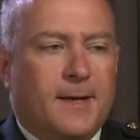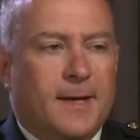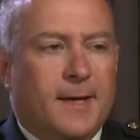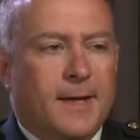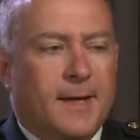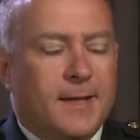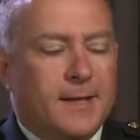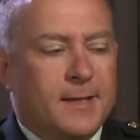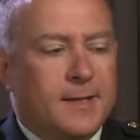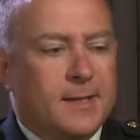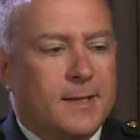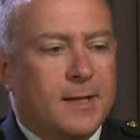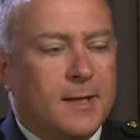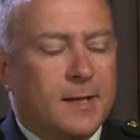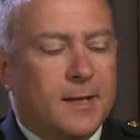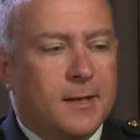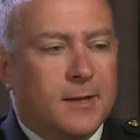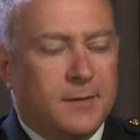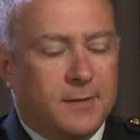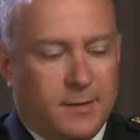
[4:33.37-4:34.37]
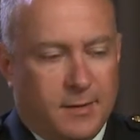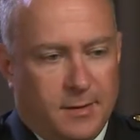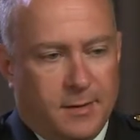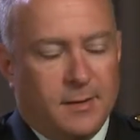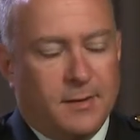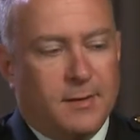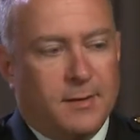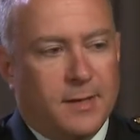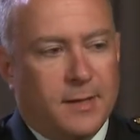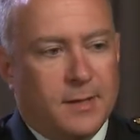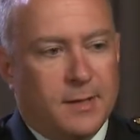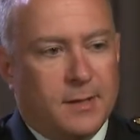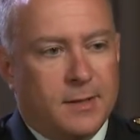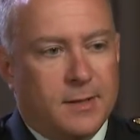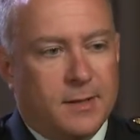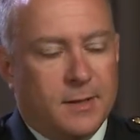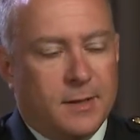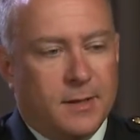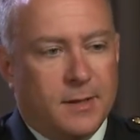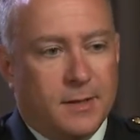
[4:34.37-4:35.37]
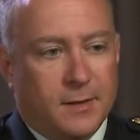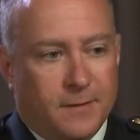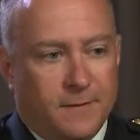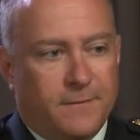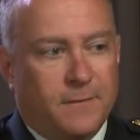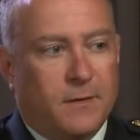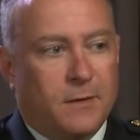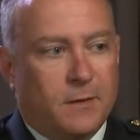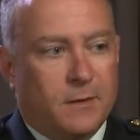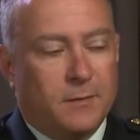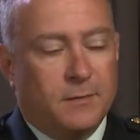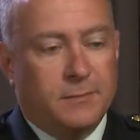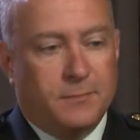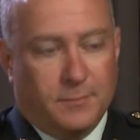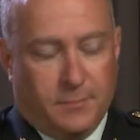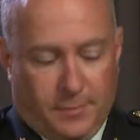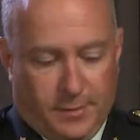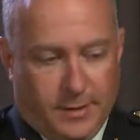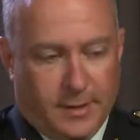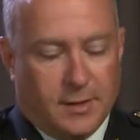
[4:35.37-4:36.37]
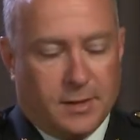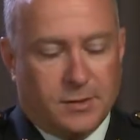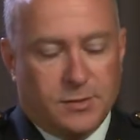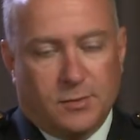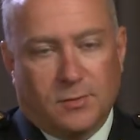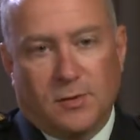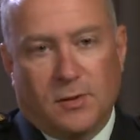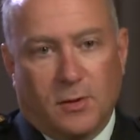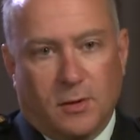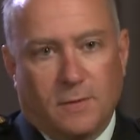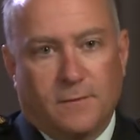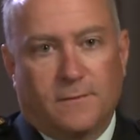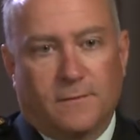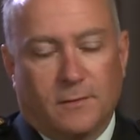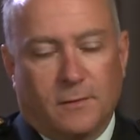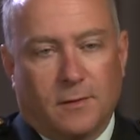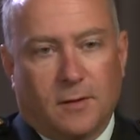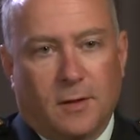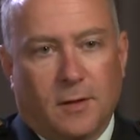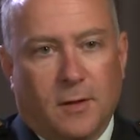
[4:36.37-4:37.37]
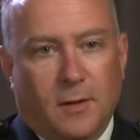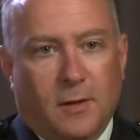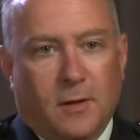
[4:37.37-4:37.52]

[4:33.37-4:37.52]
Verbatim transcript: And then in the fall, the actual call for